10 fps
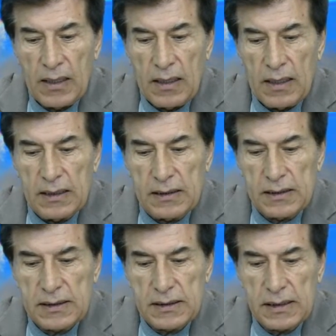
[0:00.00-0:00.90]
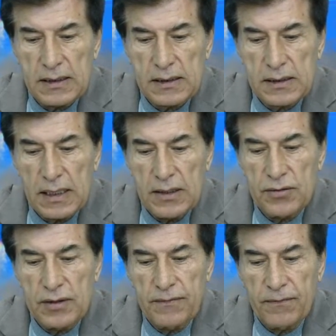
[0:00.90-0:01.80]
uh, uh
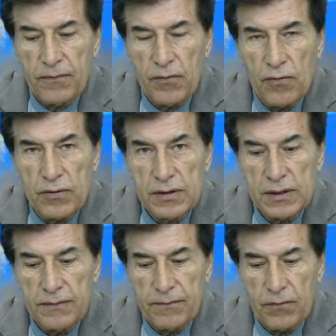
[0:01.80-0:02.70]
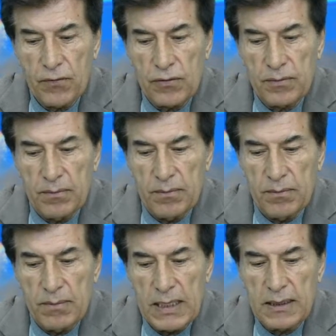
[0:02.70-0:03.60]
644
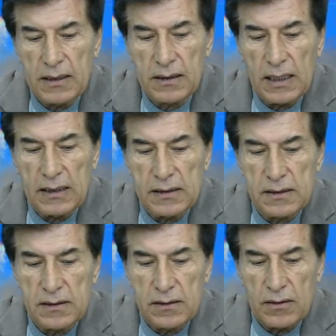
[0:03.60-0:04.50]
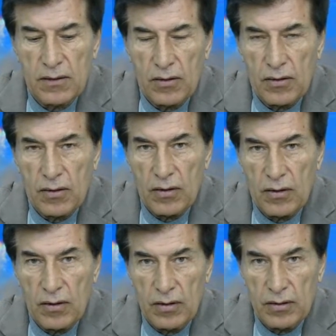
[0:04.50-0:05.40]
million guns
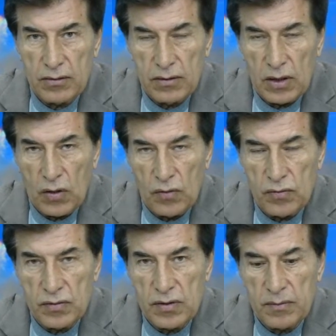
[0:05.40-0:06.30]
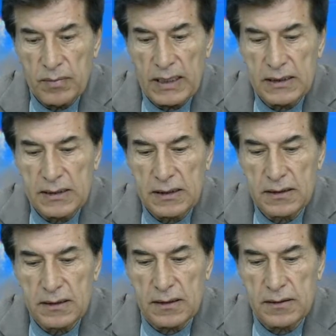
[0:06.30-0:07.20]
are owned by
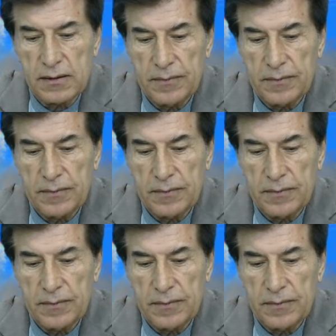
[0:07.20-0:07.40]
citizens.